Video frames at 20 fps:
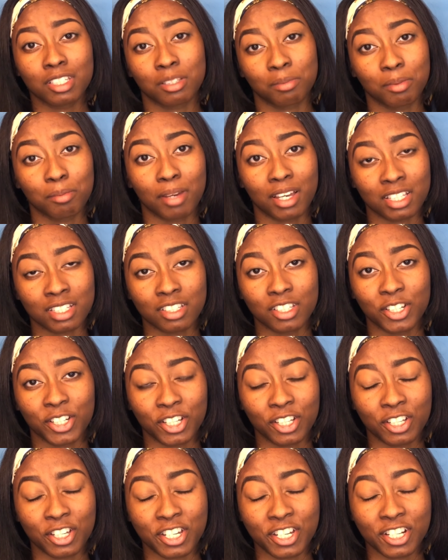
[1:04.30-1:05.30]
spend my senior
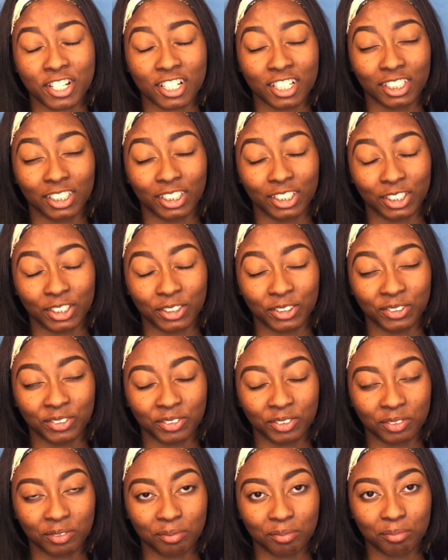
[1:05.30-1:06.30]
year
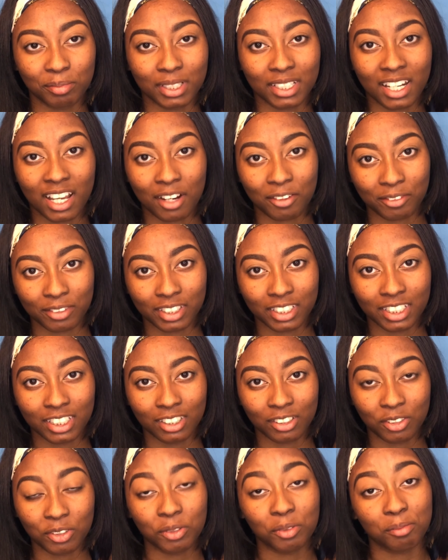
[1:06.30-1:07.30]
alone, but not really
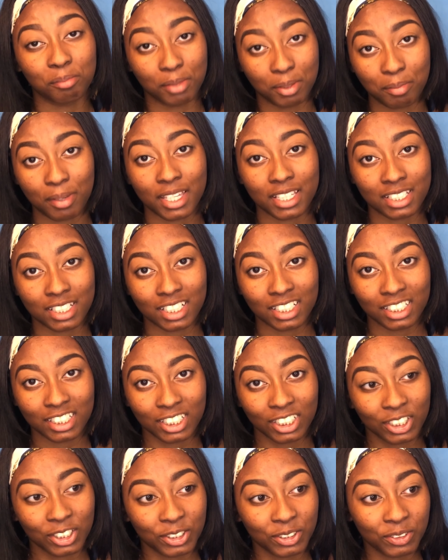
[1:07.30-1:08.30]
alone, but basically
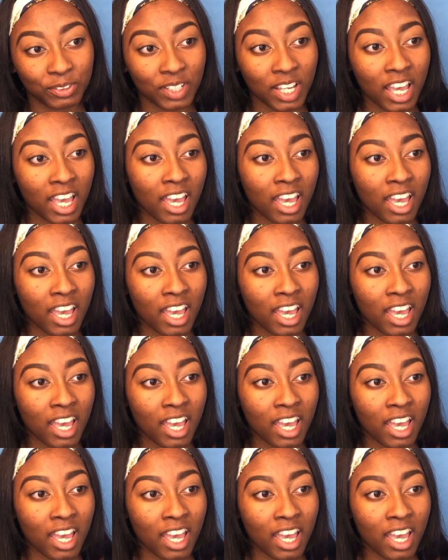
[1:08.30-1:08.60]
alone.